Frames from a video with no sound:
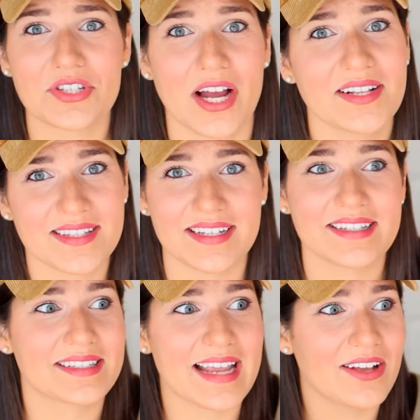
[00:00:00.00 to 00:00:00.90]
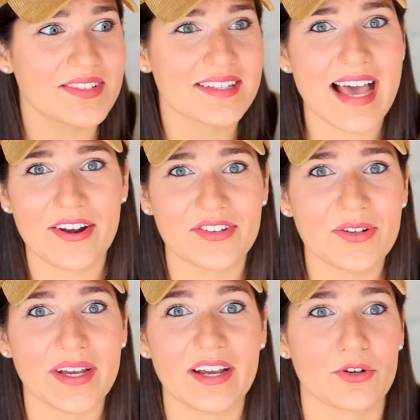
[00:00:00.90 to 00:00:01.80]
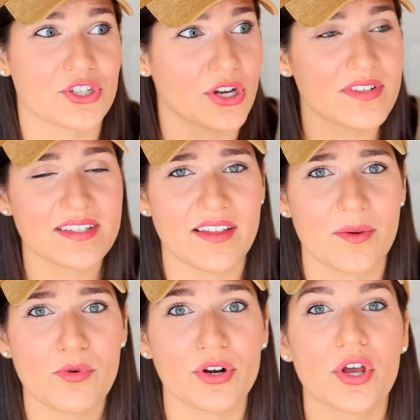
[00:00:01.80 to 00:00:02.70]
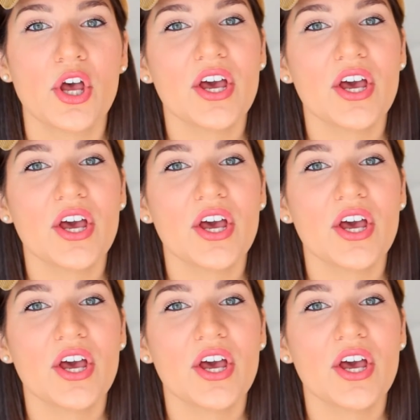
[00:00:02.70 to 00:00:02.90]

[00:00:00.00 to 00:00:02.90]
Johnson tells us how to do it or shows us on the board.